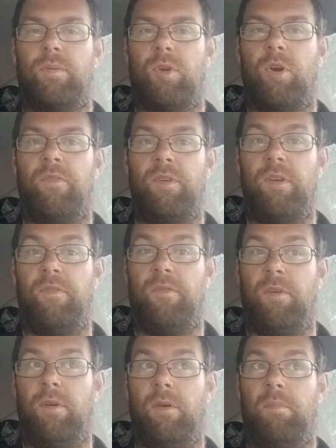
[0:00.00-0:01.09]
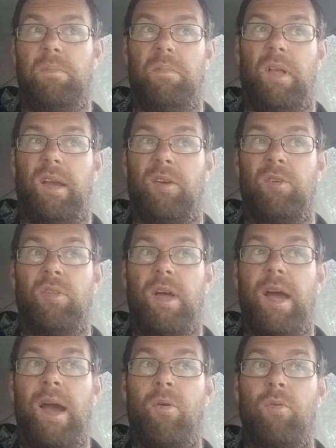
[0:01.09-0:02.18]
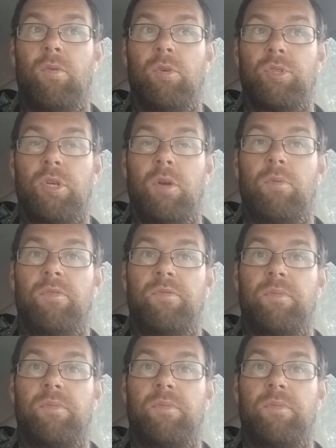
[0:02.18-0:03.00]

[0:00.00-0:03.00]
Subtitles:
cover you for like another hour or so